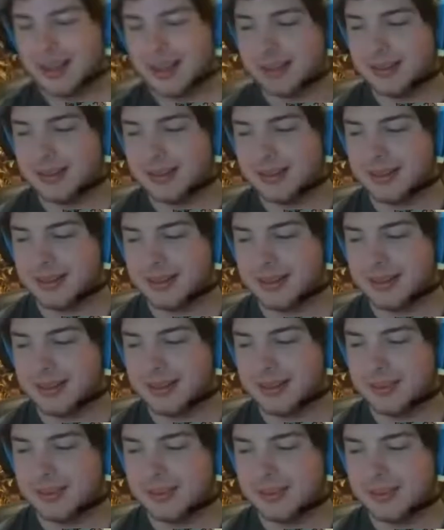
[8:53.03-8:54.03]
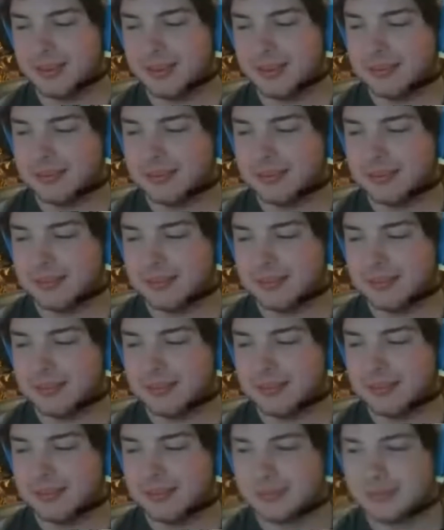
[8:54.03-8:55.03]
weird.
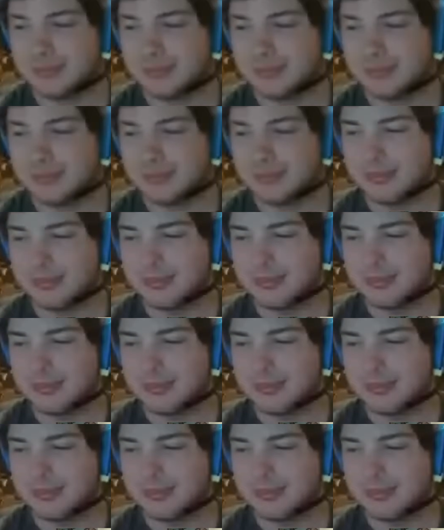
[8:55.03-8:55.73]
Like